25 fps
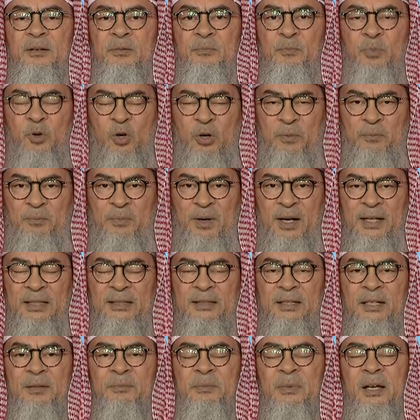combine
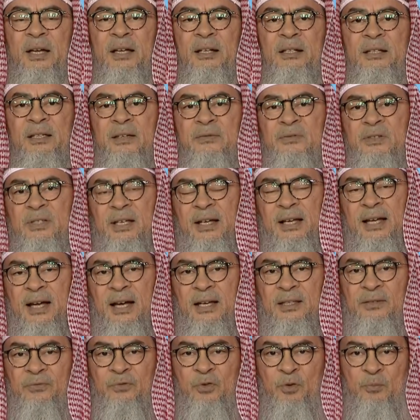them, and give
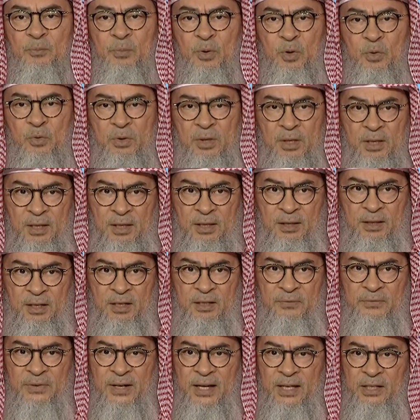zakat for both their
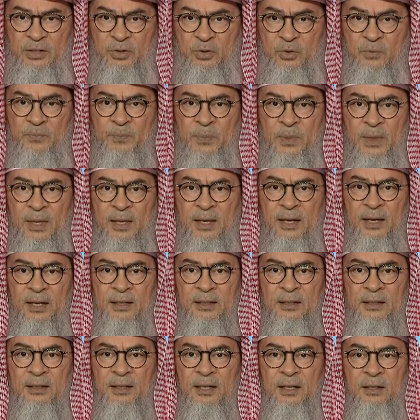value, and
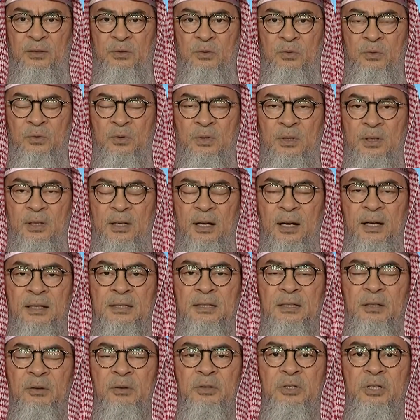Allahu
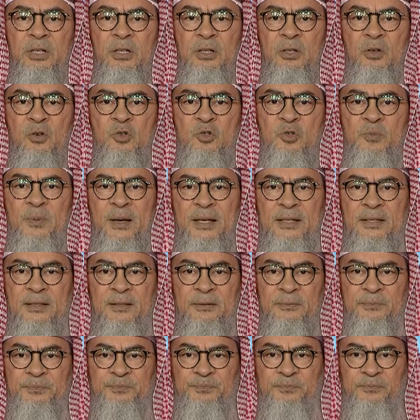Azza wa Jal knows
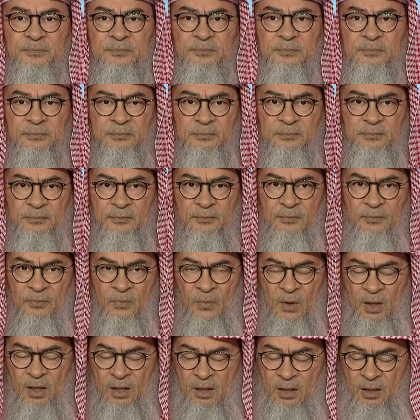best.
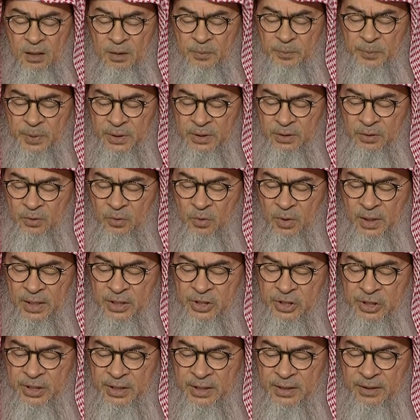Bint
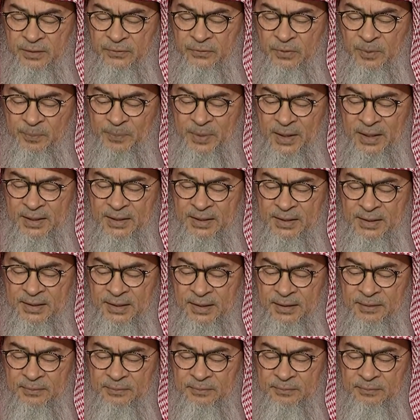Qurayshi from Pakistan.